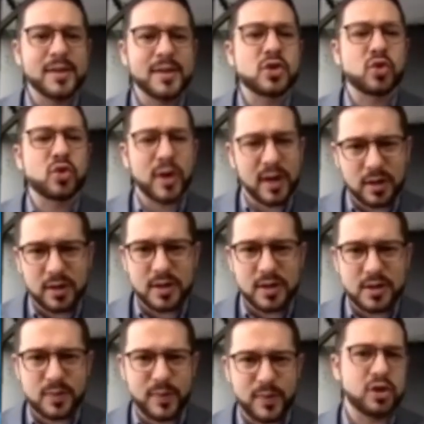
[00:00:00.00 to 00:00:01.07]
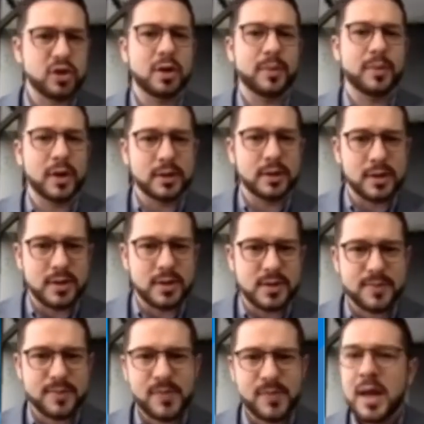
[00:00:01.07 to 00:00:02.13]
discredit his special abilities.